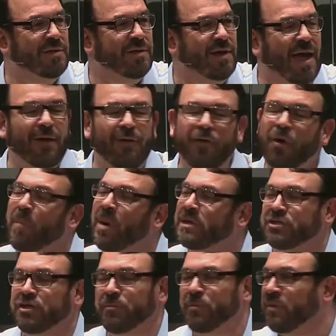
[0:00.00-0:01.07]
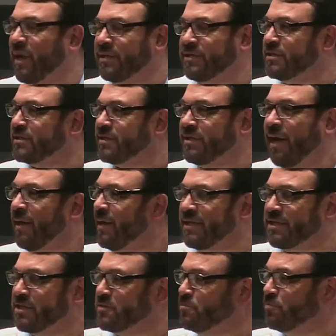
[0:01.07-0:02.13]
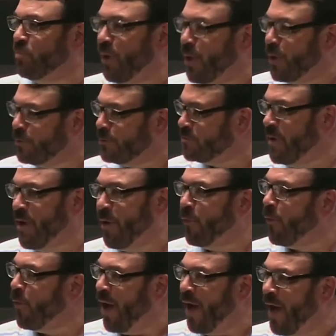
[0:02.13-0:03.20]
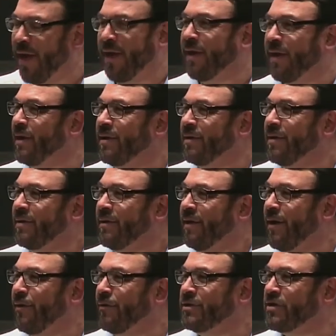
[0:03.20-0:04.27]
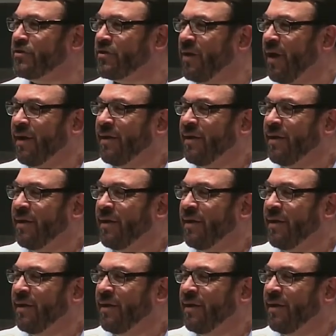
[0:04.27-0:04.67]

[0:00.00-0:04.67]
I don't know about you, but that just blows me away. You know, just